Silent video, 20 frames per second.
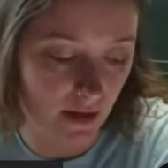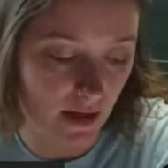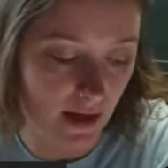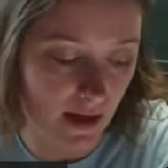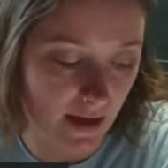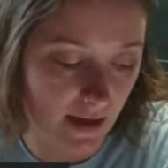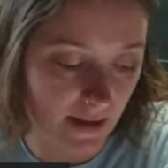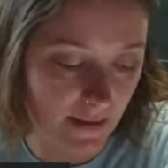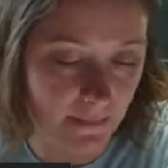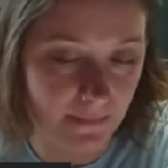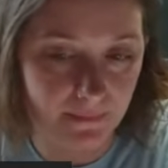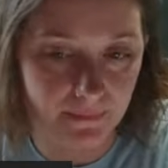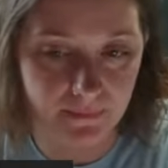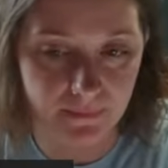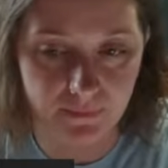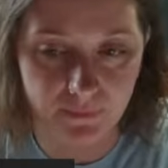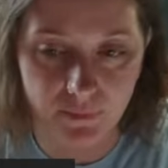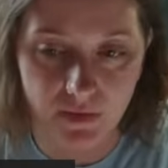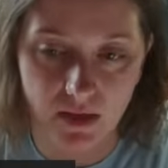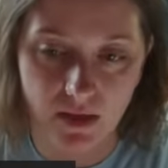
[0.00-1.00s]

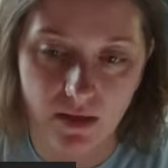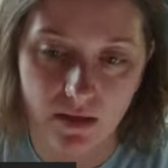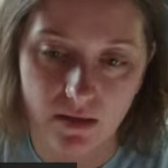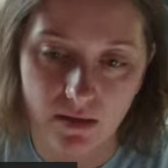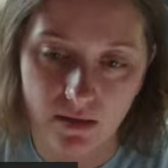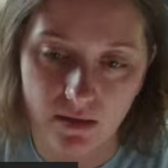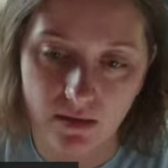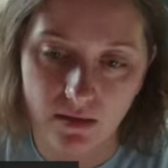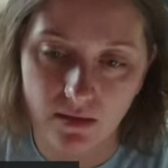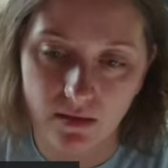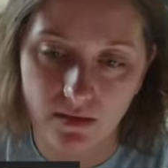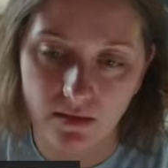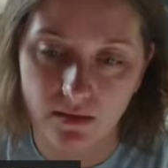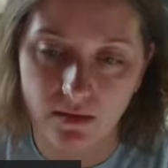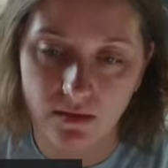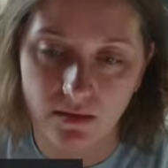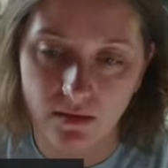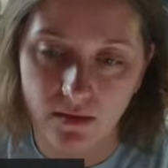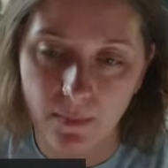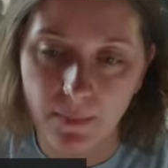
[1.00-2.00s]

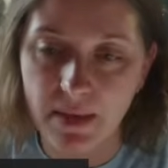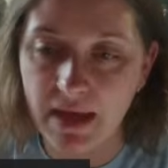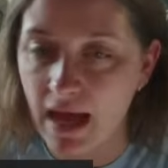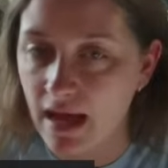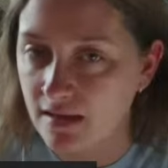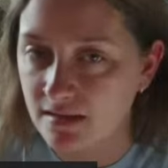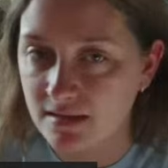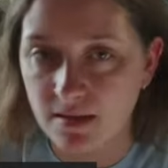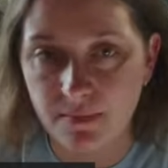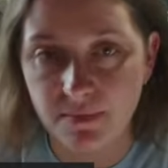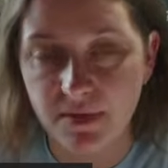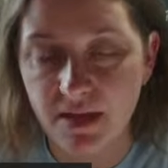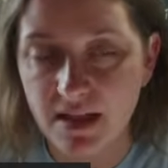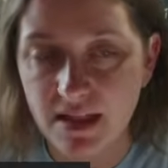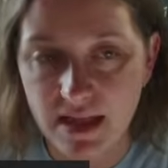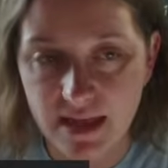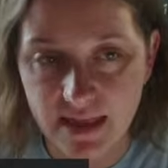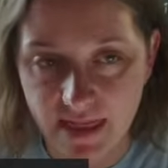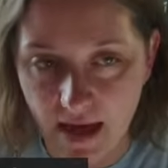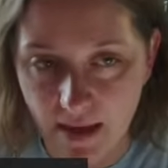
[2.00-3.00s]
But yeah, something
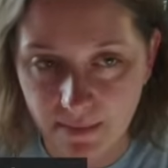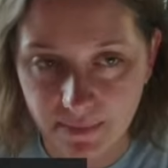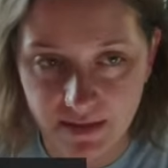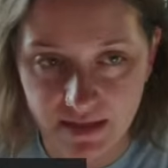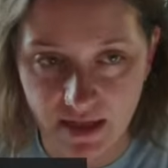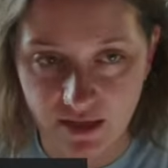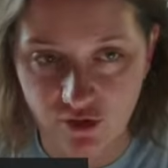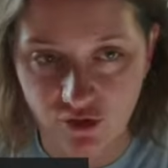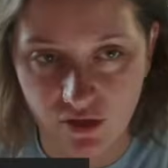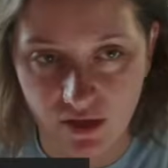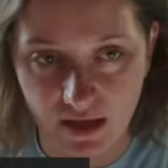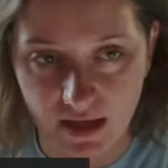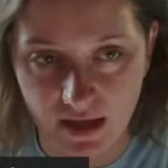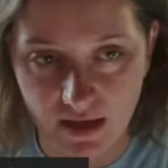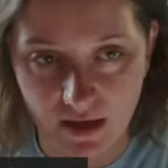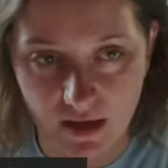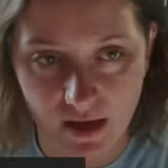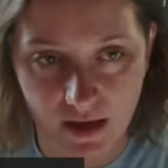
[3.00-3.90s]
like that potentially.